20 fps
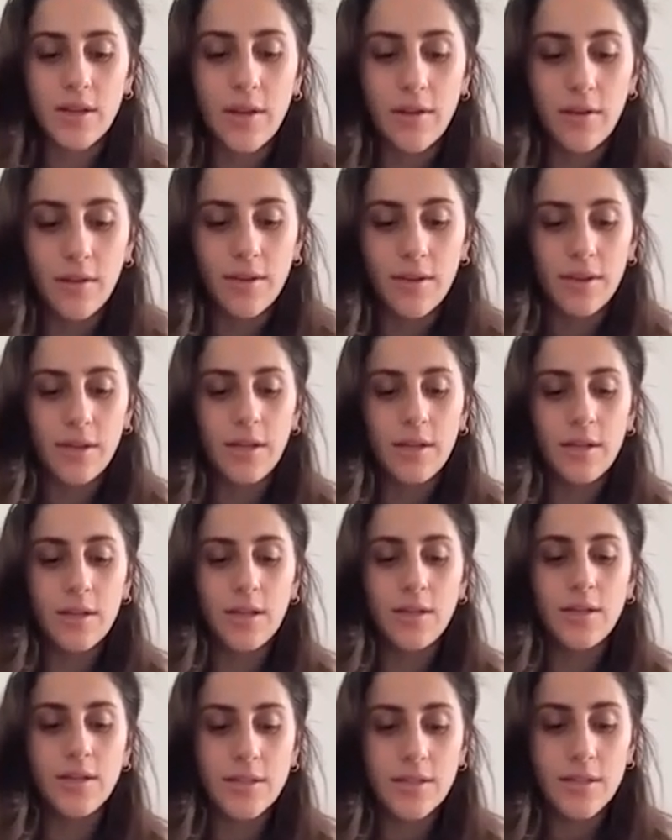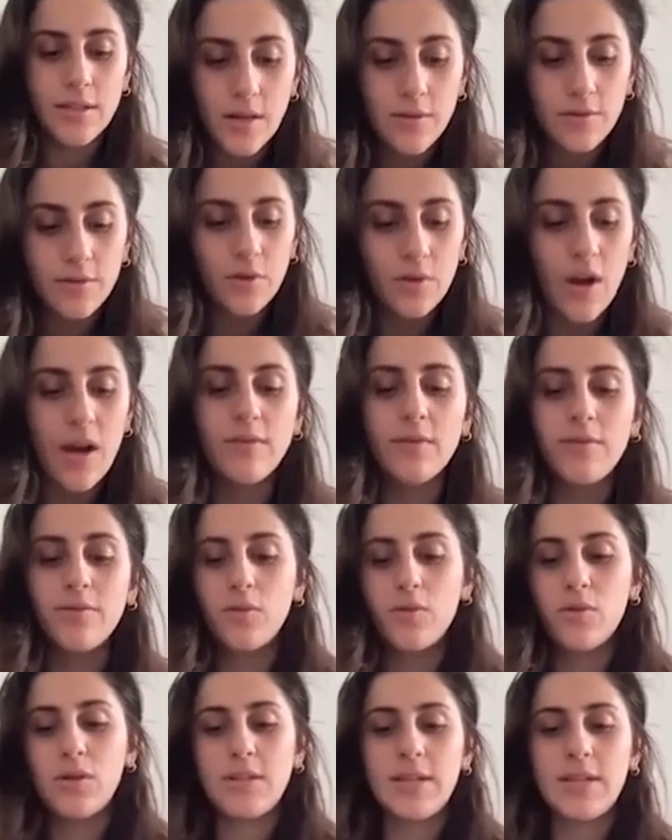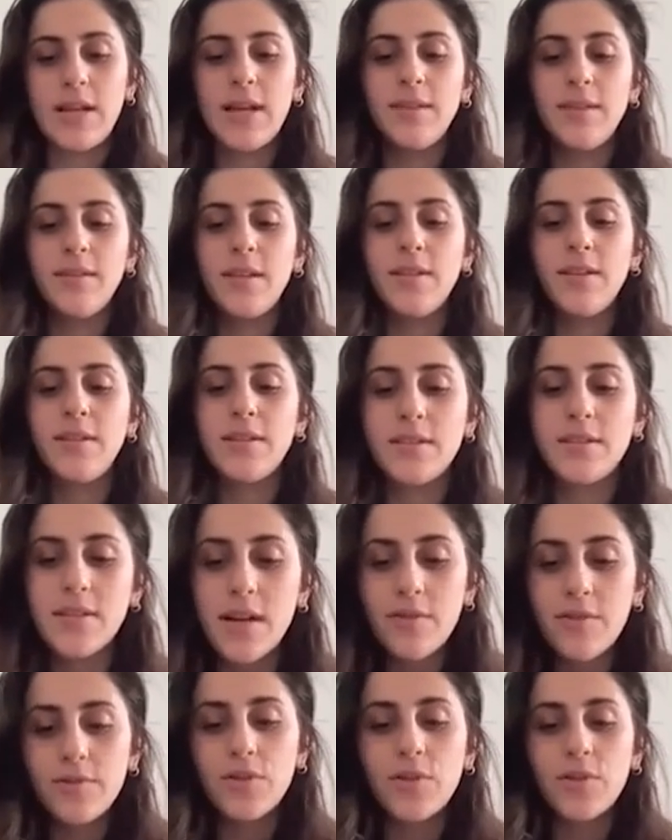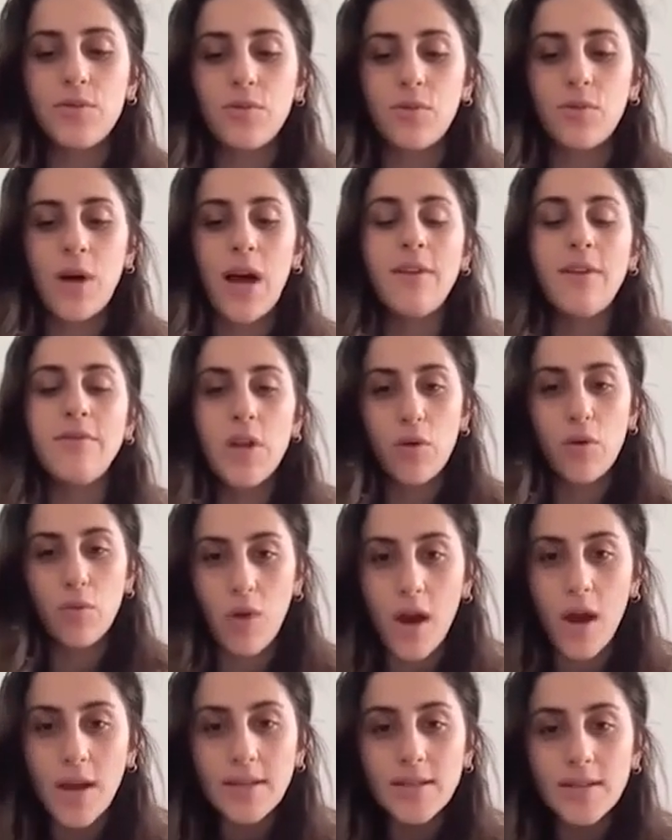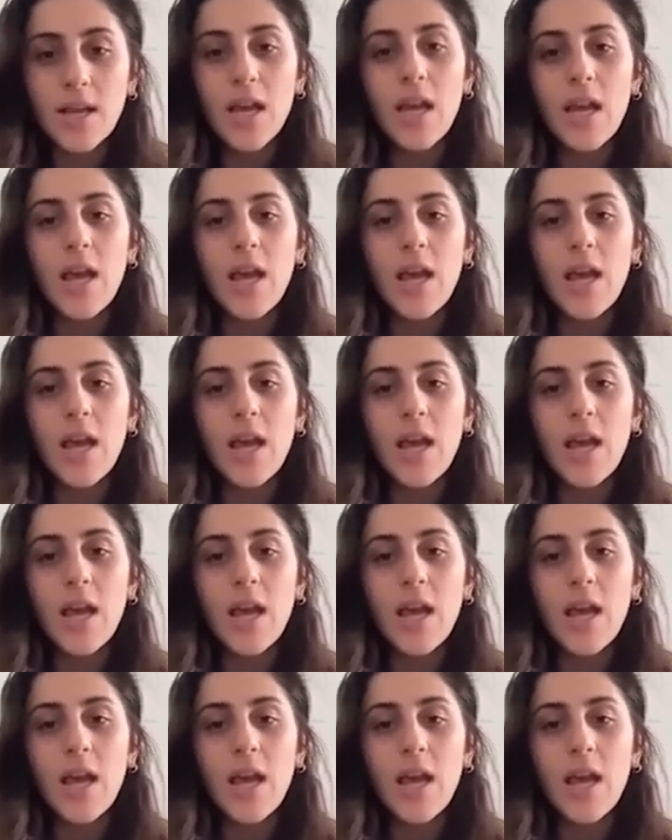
and I think they deserve to have a voice and they deserve to have their right.